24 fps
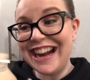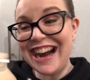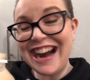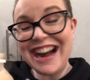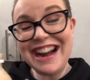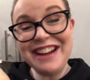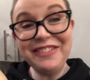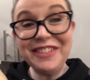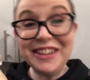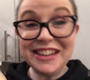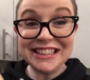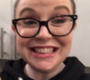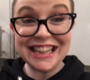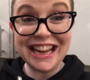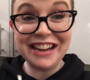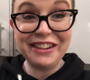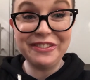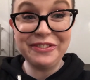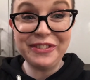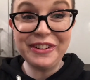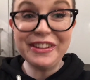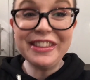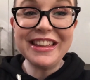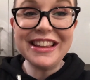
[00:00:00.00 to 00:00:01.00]
I'm
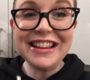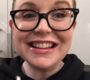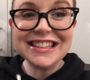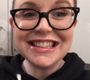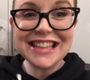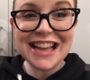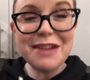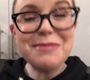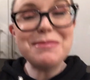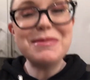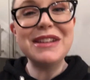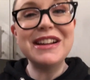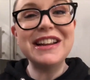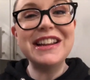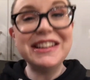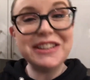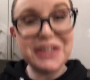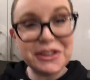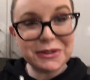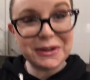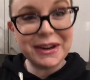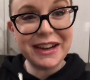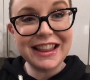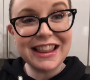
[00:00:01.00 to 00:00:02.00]
excited for this. I'm gonna
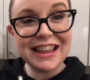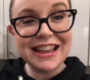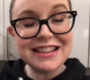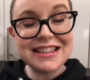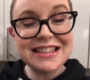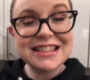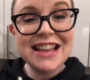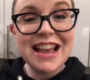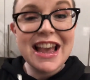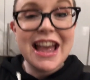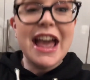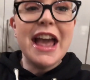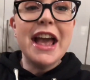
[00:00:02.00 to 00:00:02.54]
enjoy this,